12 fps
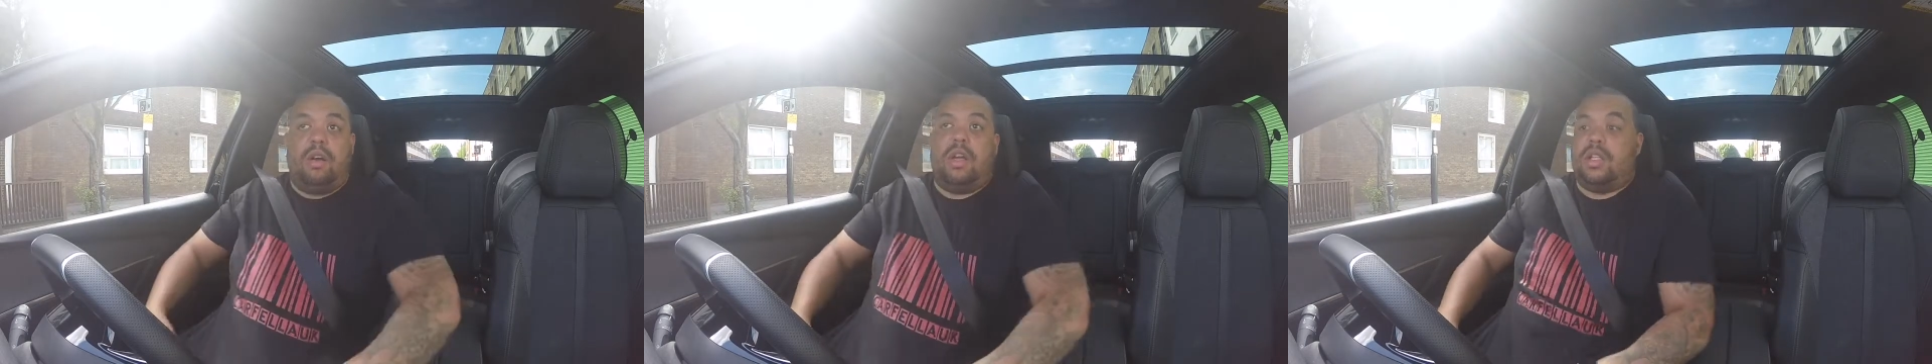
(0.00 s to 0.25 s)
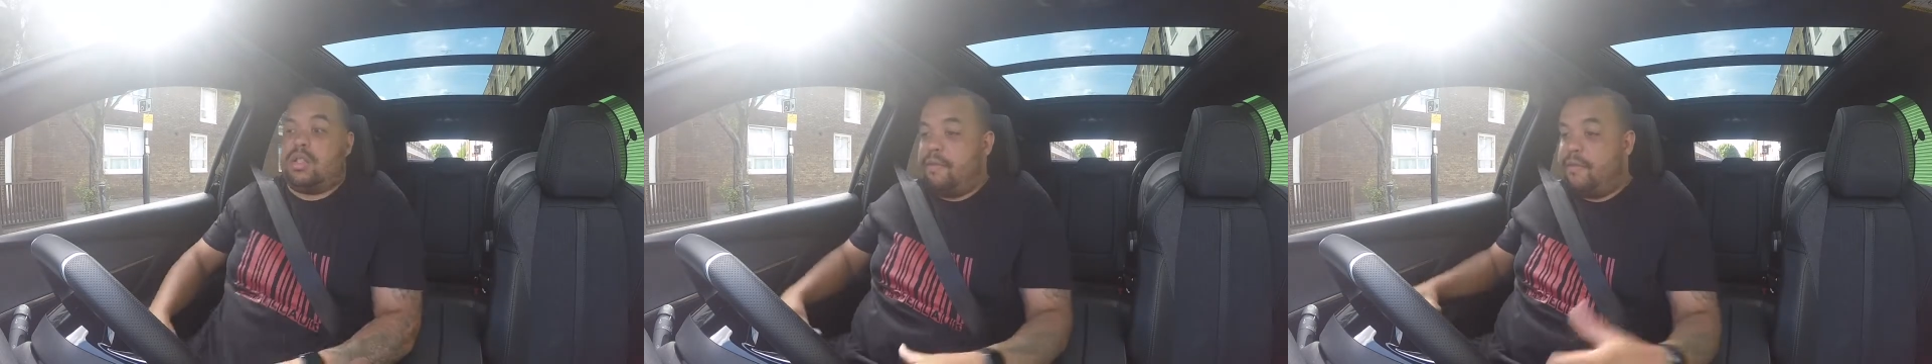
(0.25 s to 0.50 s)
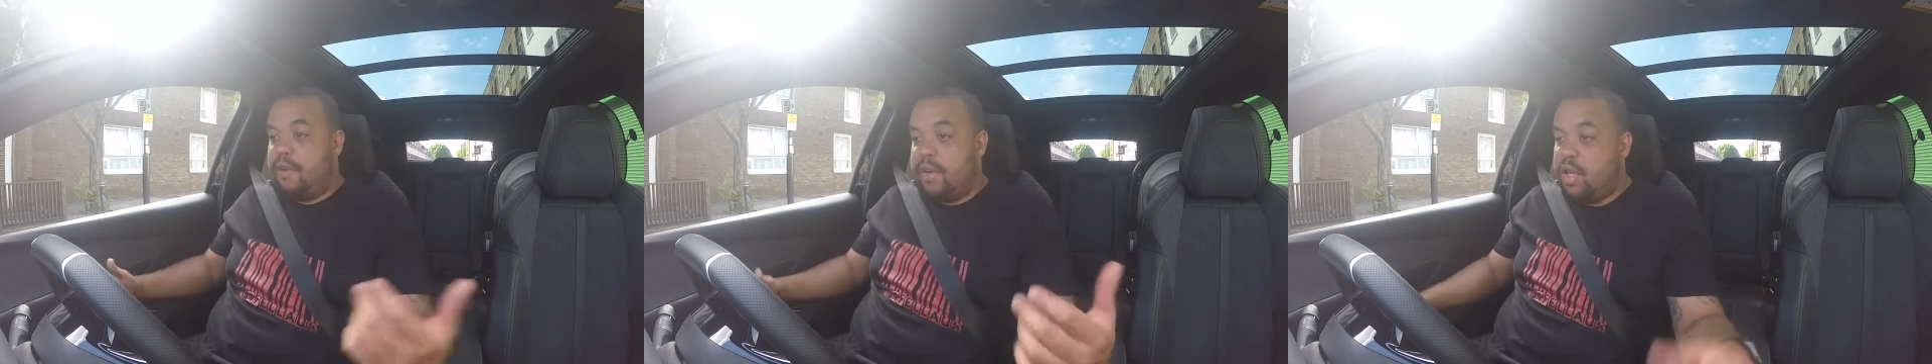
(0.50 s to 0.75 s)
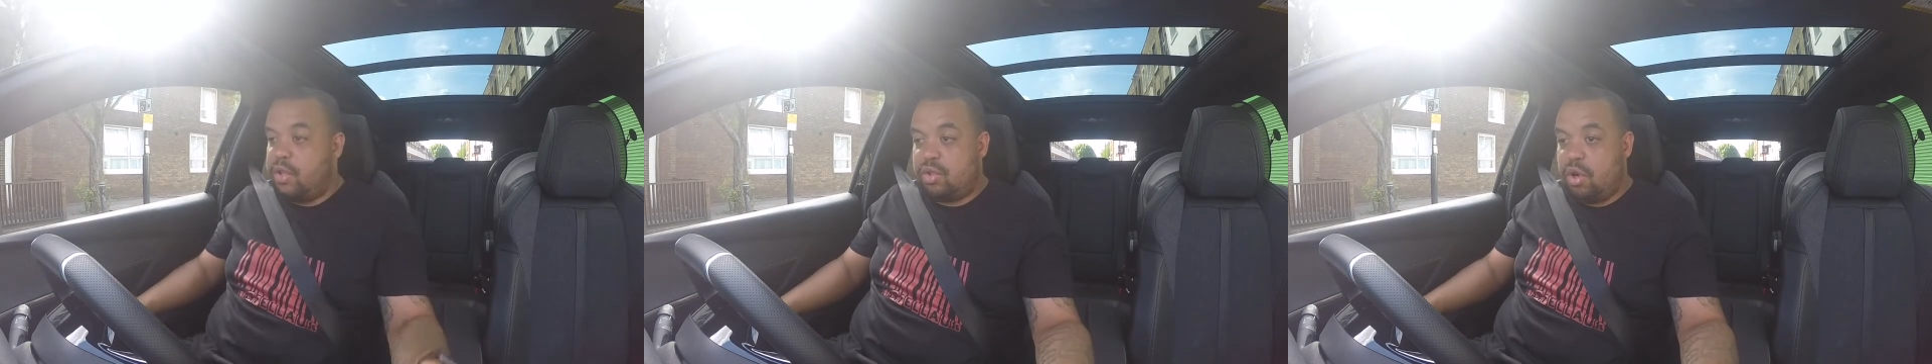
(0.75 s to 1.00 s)
It's a
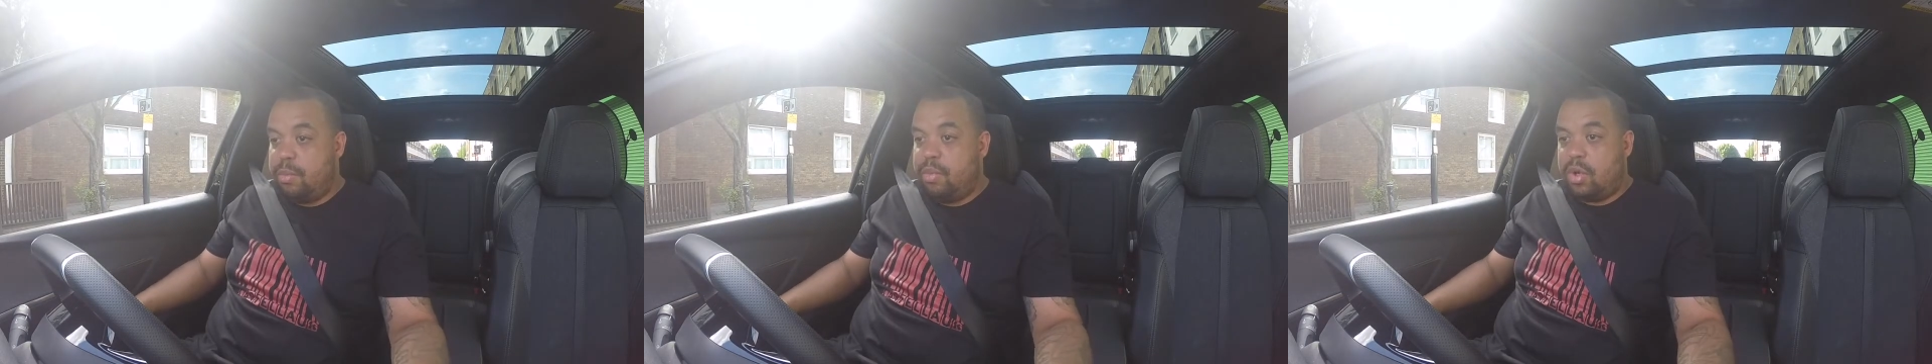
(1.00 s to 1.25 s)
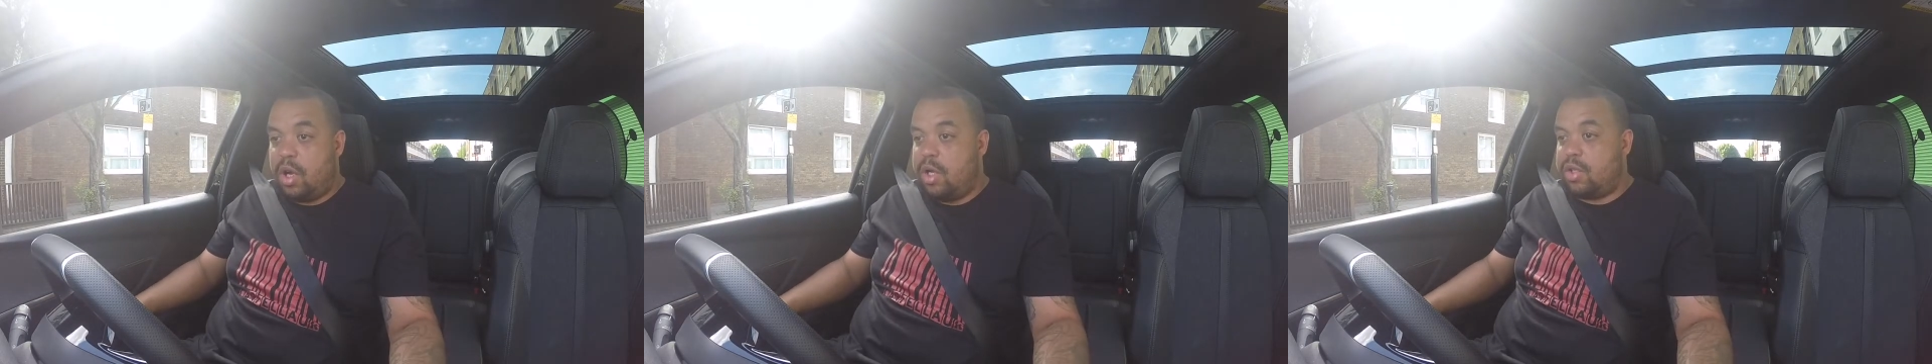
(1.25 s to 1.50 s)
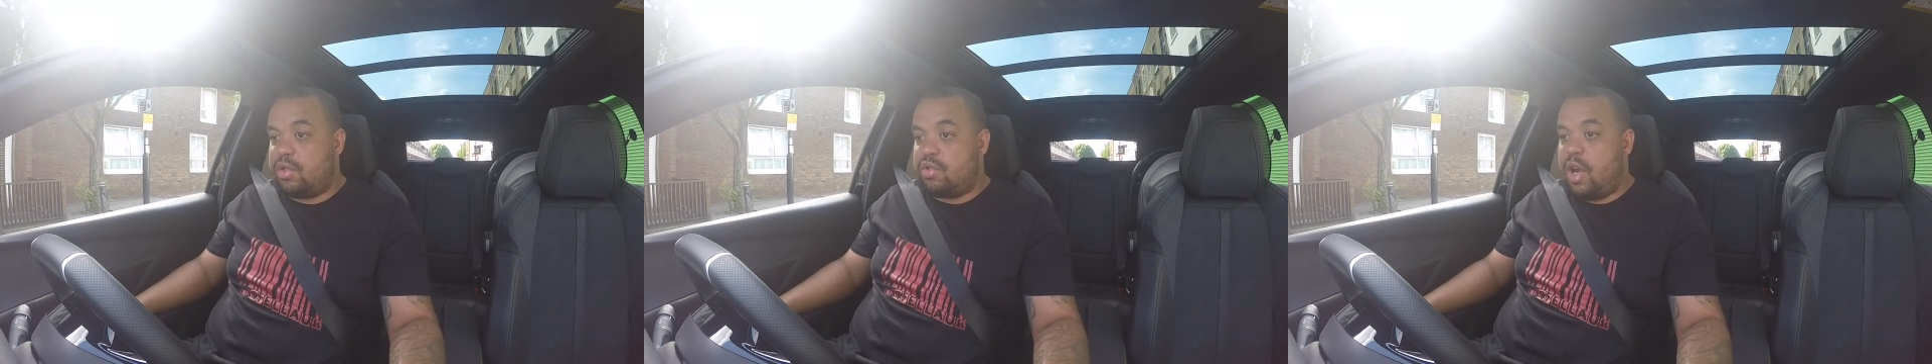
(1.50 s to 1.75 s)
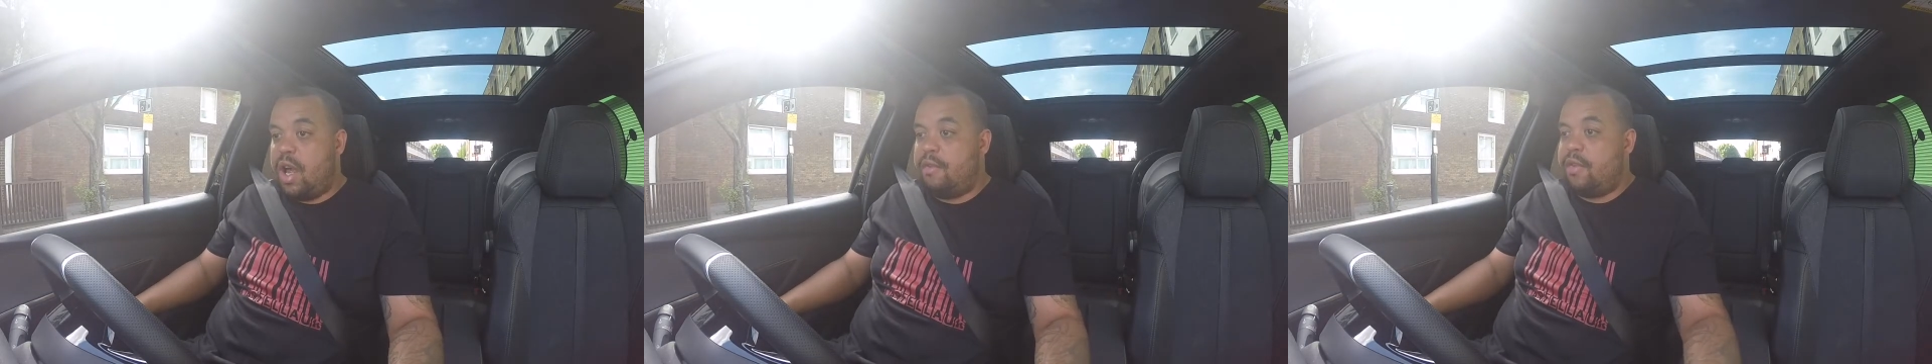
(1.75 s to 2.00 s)
very enjoyable car to
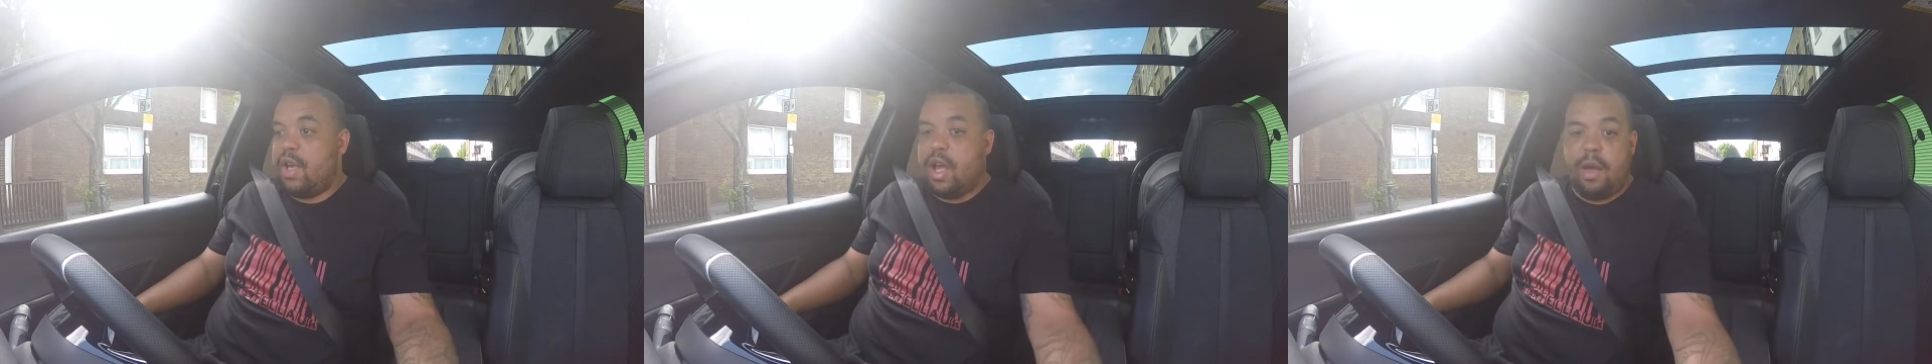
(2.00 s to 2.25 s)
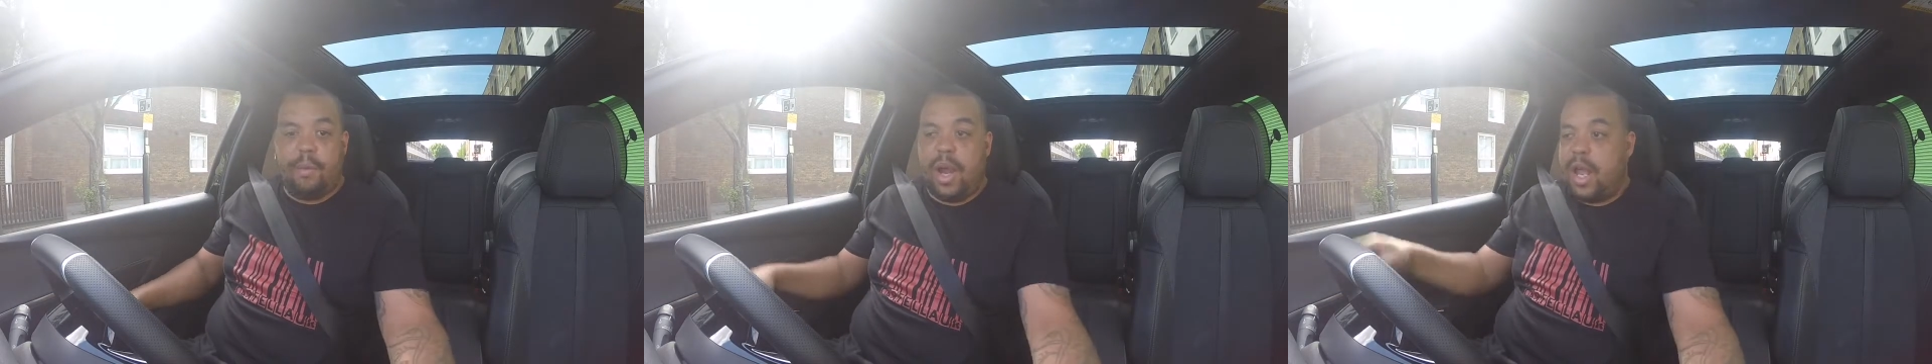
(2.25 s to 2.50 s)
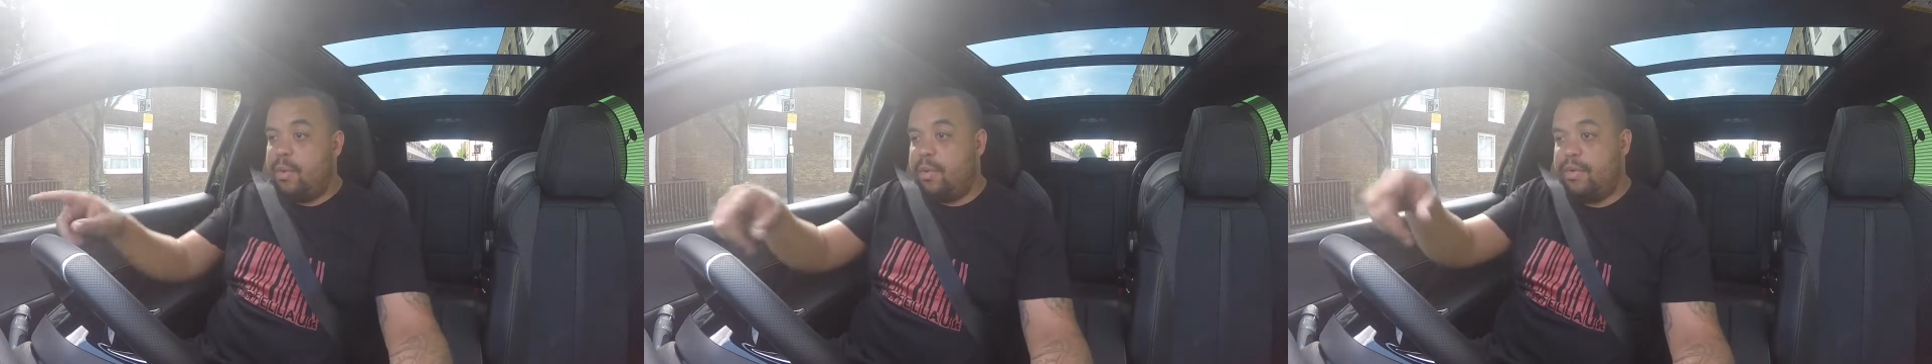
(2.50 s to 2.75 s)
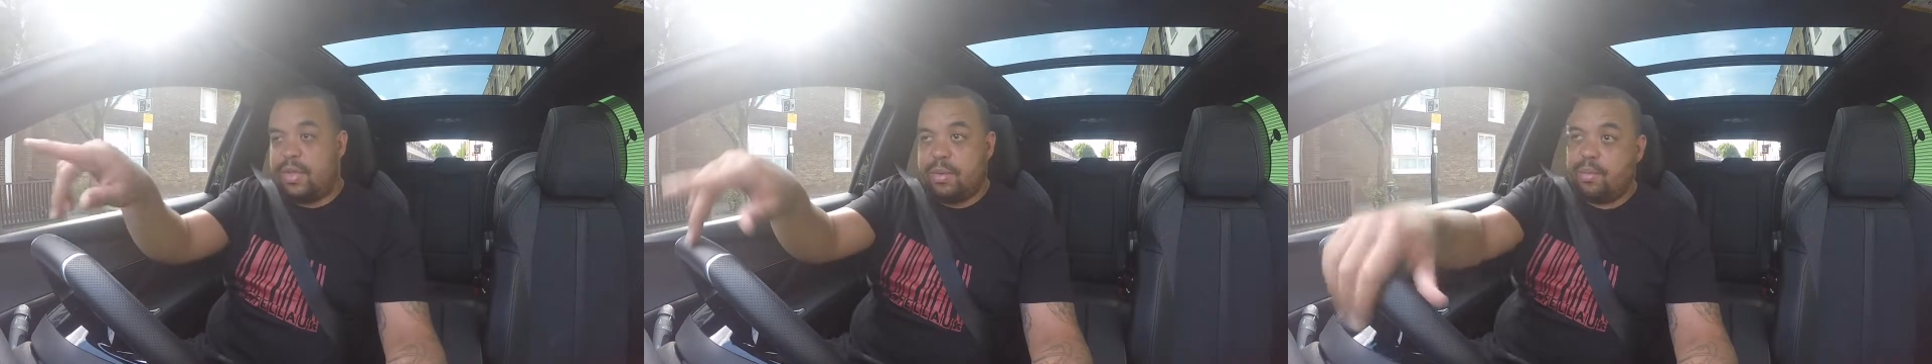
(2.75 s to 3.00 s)
drive, playing
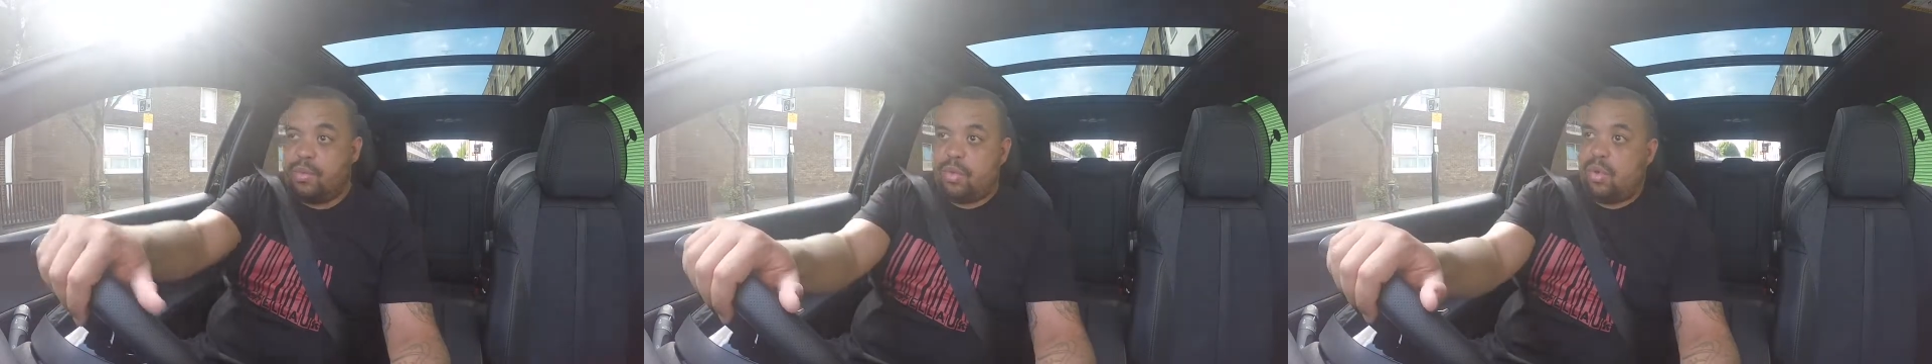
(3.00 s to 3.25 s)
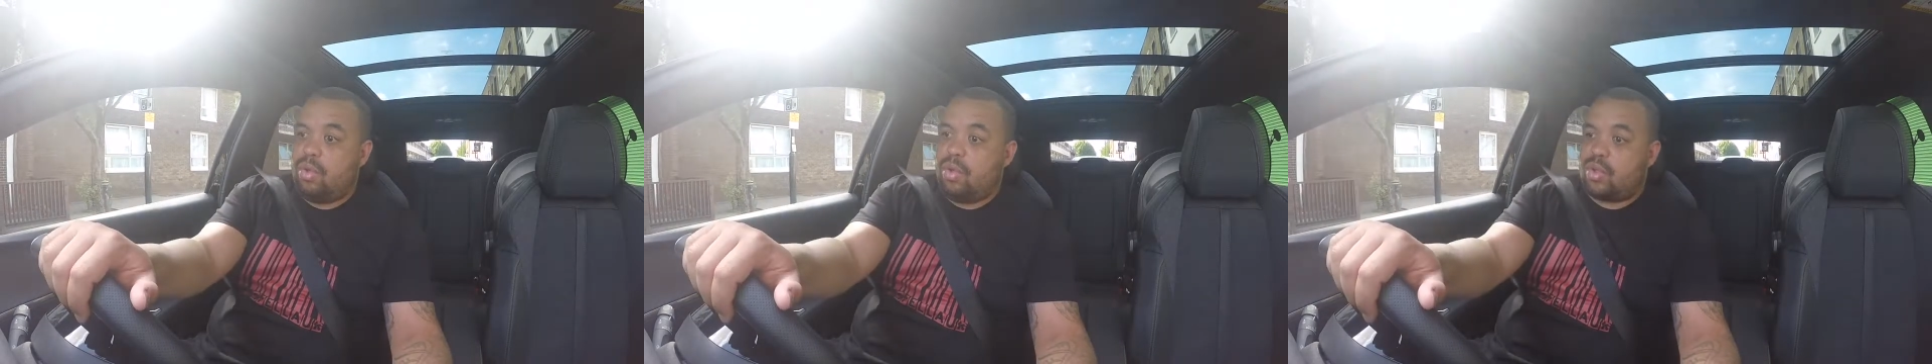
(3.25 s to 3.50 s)
with all the